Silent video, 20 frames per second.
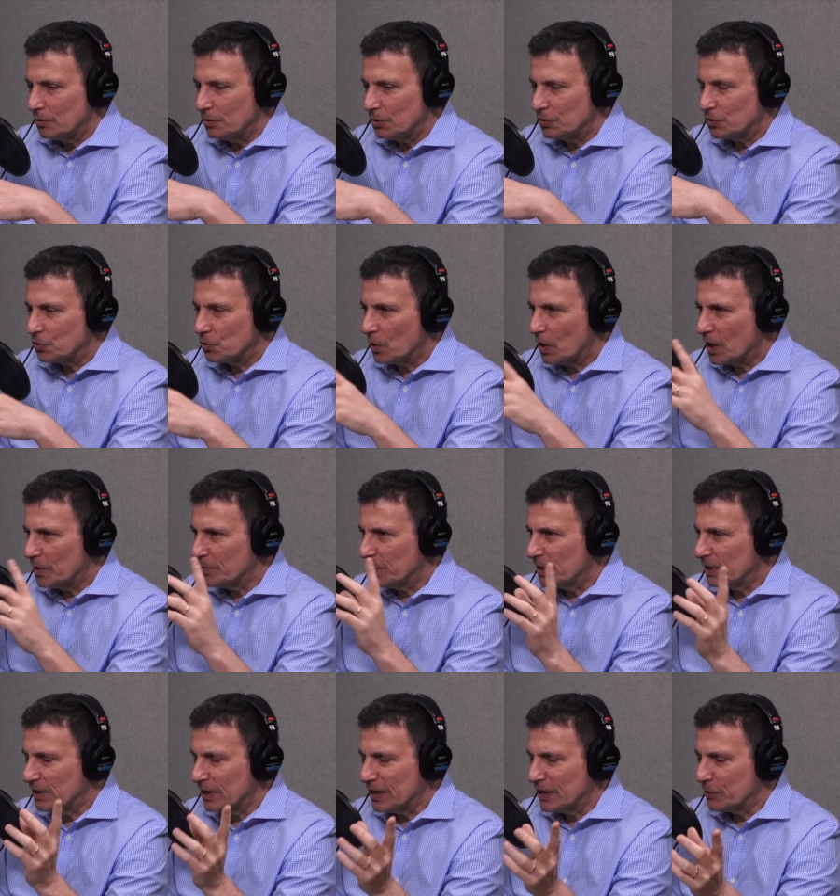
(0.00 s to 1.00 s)
describe
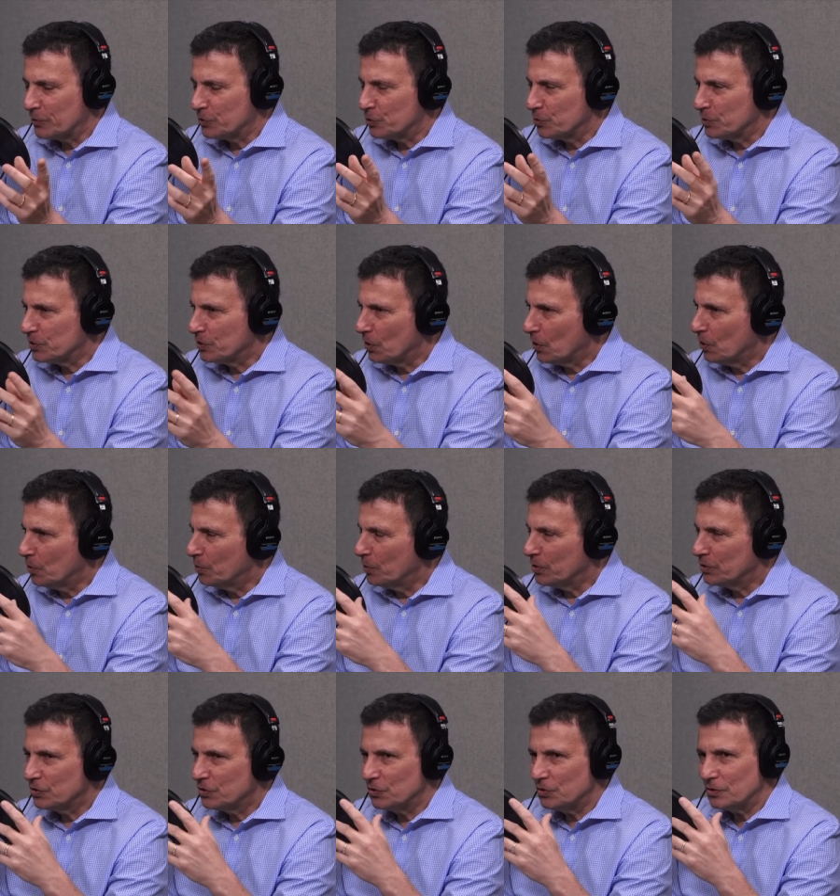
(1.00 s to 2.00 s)
that language? It was
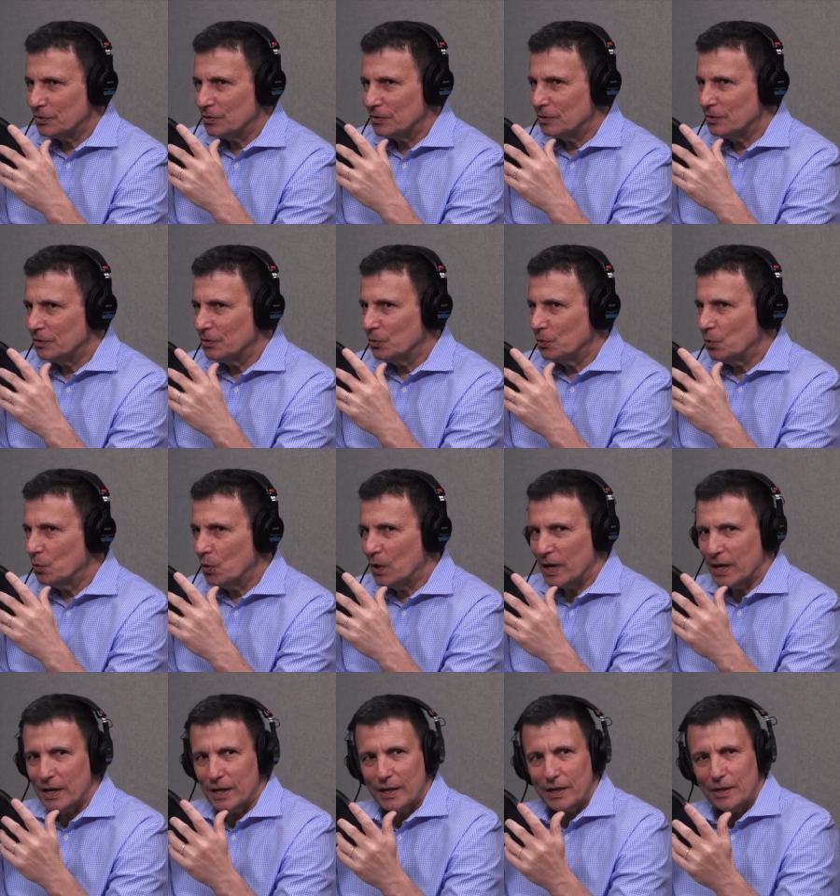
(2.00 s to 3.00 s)
almost the
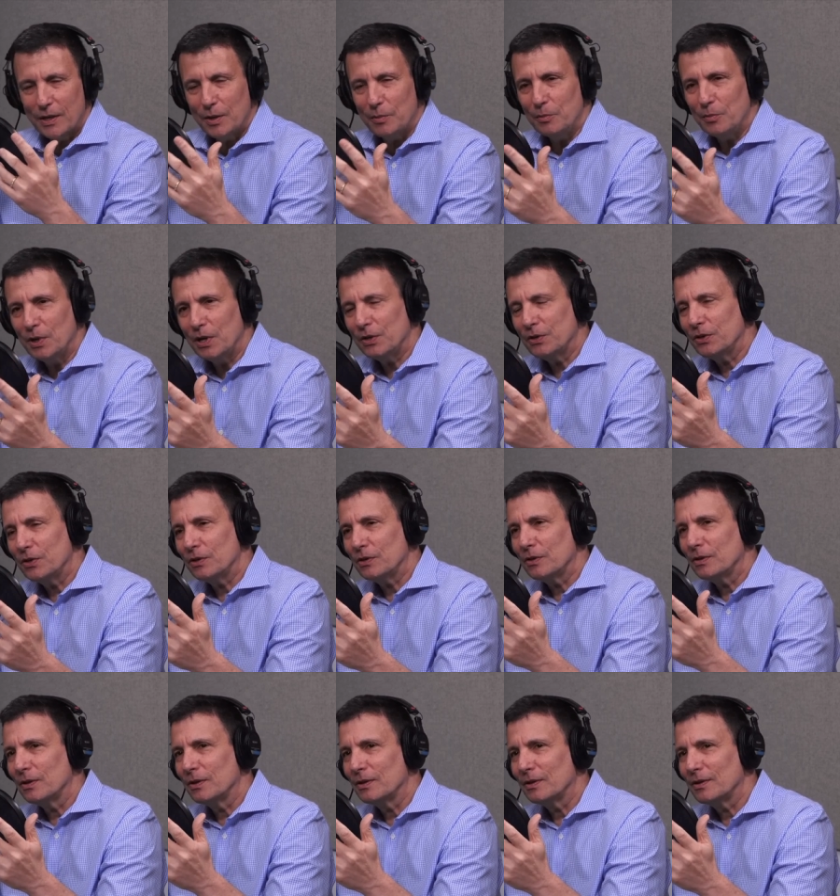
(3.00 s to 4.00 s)
way a
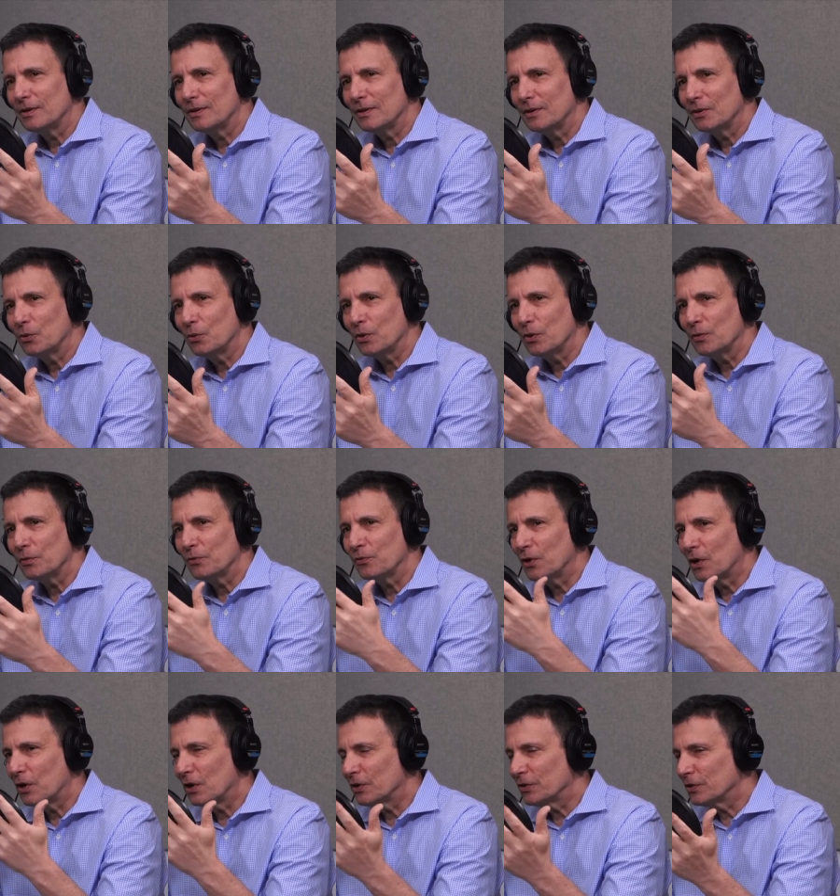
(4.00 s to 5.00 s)
mother or a
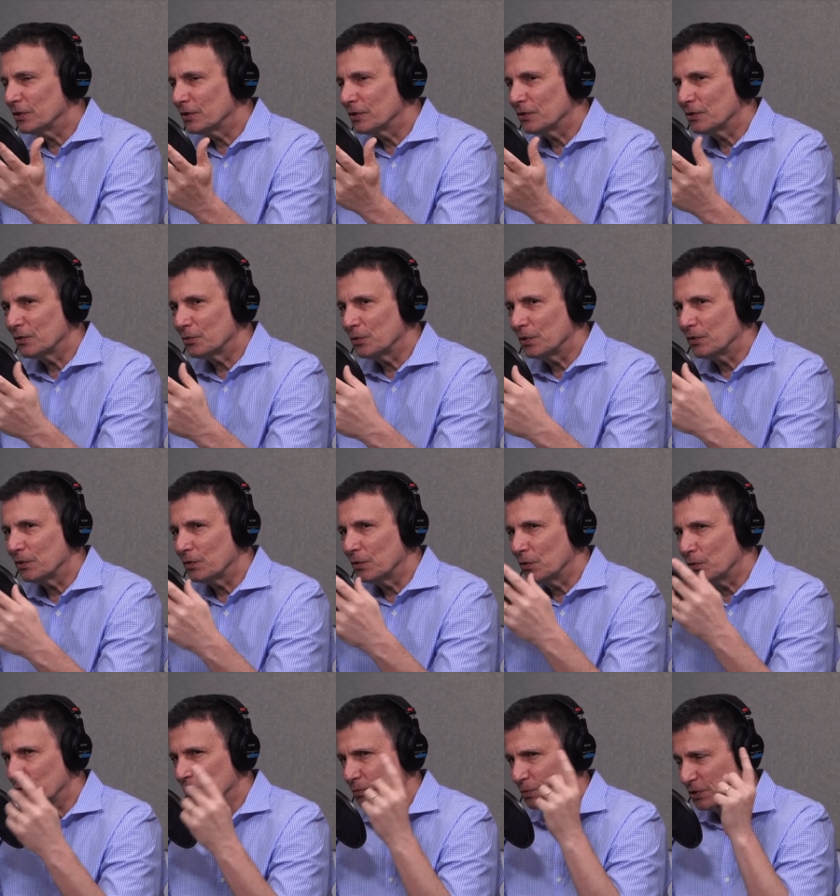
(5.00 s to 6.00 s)
father
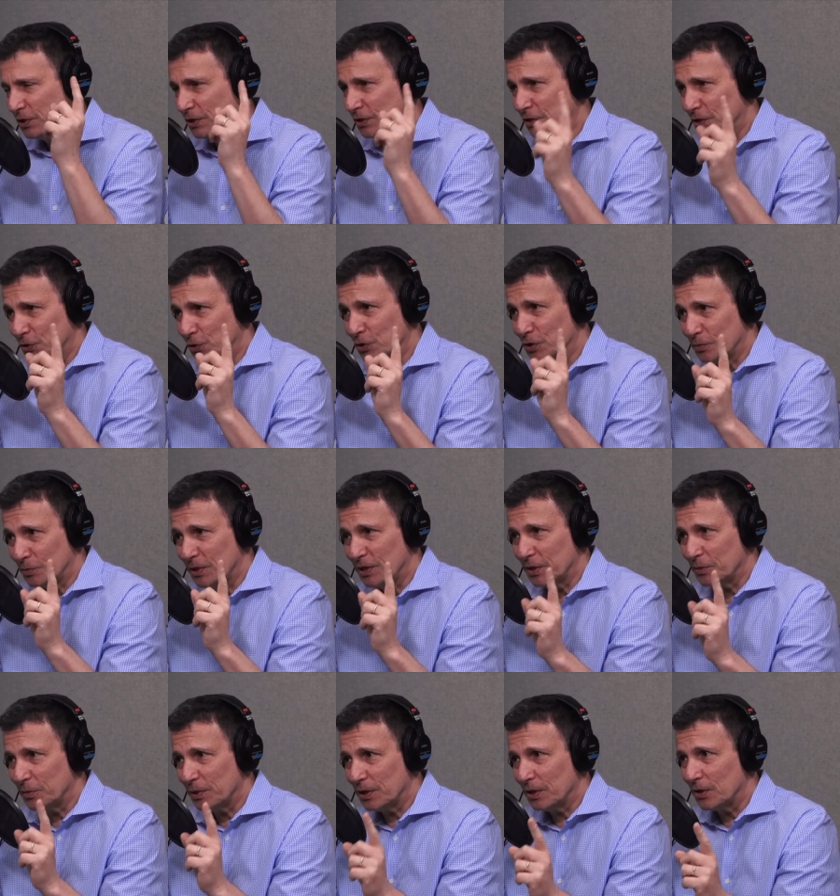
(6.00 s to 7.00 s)
who is particularly good at
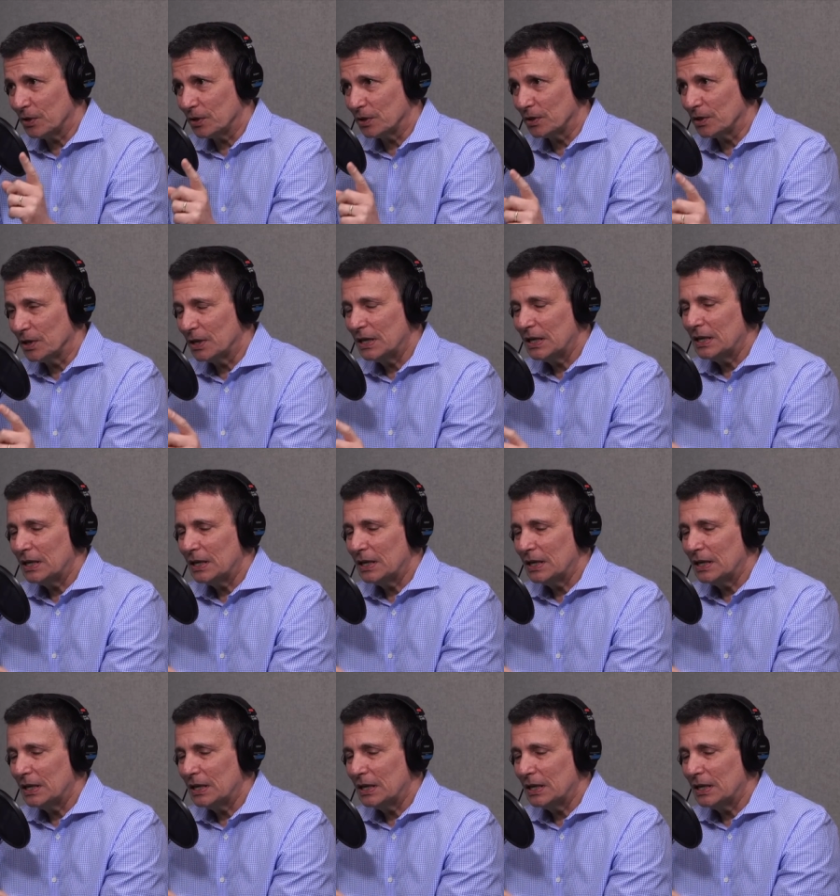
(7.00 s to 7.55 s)
being a parent